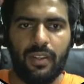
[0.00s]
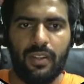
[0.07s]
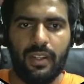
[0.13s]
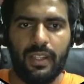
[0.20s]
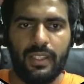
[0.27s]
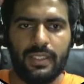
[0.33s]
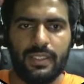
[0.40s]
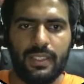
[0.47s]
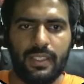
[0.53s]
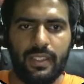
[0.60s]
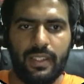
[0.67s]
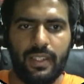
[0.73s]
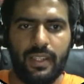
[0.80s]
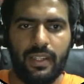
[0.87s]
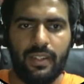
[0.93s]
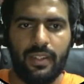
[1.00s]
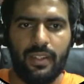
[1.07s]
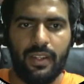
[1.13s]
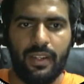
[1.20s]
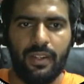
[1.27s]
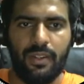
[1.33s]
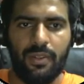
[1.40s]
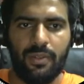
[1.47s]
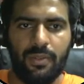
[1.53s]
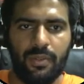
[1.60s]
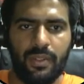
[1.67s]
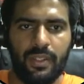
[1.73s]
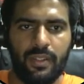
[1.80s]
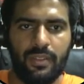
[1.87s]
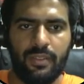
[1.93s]
insert that into
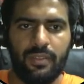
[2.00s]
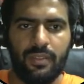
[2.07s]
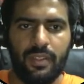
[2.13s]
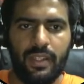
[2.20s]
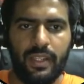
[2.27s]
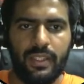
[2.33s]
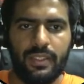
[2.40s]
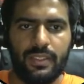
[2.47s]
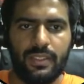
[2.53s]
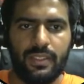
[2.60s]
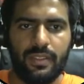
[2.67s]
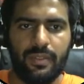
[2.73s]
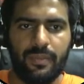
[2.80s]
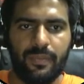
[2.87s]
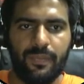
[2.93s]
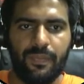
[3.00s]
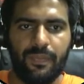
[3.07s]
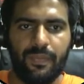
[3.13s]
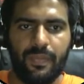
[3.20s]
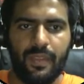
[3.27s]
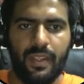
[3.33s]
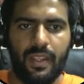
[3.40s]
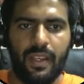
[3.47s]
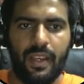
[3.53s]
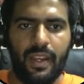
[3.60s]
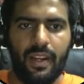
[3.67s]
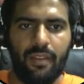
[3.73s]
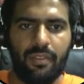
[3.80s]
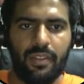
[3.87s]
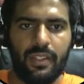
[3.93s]
the list,
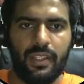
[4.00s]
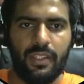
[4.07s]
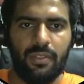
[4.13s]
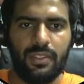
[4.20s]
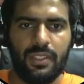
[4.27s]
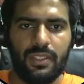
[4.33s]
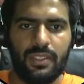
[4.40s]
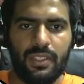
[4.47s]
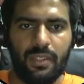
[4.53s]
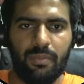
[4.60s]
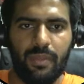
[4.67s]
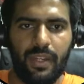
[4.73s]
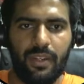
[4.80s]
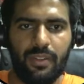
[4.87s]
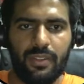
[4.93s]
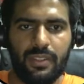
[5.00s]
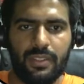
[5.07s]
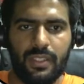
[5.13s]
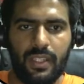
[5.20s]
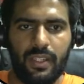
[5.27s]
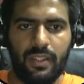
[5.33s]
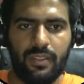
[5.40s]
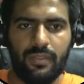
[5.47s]
and after that you just update your start.